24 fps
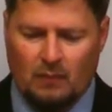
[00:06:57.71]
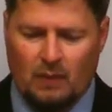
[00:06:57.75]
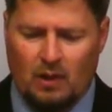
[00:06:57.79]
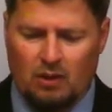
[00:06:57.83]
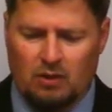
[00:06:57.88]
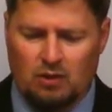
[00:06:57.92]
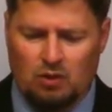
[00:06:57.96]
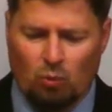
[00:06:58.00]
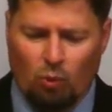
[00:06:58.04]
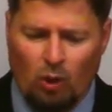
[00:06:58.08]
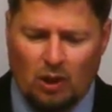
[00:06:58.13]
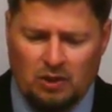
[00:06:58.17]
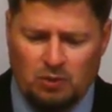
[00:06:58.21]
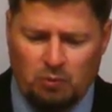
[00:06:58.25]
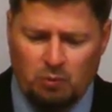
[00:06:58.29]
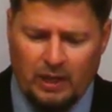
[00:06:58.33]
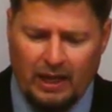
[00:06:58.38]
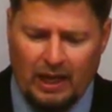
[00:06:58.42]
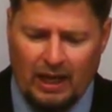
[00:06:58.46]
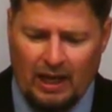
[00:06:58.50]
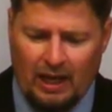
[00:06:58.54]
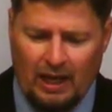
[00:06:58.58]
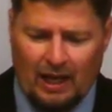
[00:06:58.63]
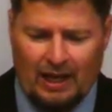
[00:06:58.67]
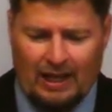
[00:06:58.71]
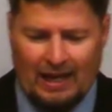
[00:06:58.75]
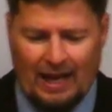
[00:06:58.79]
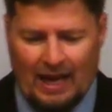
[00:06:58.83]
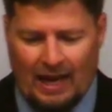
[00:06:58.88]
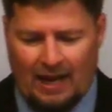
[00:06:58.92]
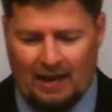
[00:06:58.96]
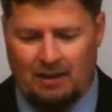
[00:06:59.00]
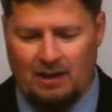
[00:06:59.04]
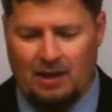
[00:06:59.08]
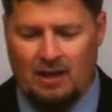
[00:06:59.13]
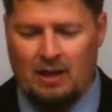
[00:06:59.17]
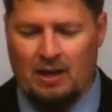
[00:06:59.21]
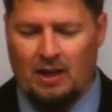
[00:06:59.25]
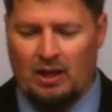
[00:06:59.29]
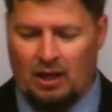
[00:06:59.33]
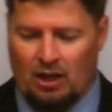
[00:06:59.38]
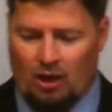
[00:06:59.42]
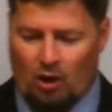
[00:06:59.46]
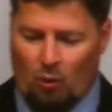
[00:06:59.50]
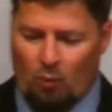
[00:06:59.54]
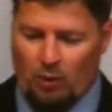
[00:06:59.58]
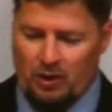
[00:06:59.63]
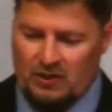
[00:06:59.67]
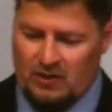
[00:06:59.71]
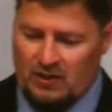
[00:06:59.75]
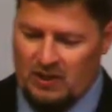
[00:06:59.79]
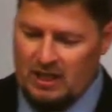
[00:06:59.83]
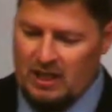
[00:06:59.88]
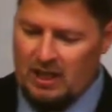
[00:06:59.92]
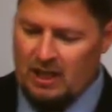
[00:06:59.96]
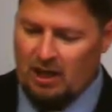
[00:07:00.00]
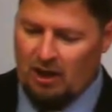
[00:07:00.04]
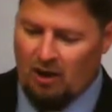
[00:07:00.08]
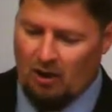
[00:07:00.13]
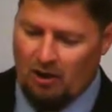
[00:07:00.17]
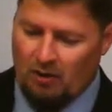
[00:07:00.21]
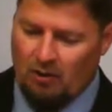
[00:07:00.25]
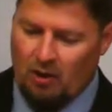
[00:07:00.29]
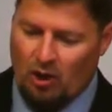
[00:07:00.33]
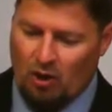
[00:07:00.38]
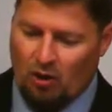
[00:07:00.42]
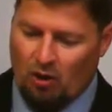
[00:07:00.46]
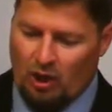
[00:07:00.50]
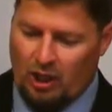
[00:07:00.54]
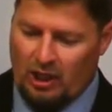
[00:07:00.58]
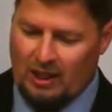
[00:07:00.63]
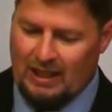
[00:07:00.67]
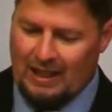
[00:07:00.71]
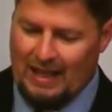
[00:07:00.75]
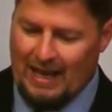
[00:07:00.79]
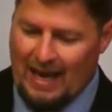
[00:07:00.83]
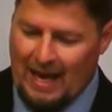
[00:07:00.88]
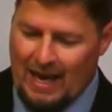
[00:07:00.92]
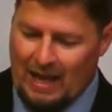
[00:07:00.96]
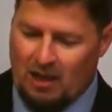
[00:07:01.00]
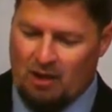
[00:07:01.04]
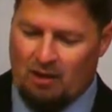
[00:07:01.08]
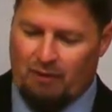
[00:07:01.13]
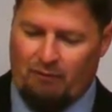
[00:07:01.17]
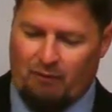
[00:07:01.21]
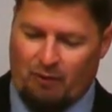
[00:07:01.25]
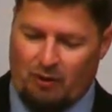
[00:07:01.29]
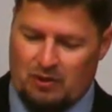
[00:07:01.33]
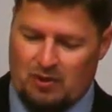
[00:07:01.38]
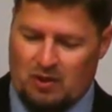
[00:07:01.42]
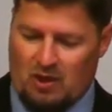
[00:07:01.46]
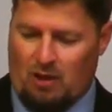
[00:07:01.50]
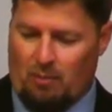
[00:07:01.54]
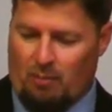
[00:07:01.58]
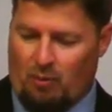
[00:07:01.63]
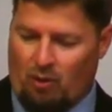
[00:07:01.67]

So once we get, again, you know, we see here, look at the end of verse number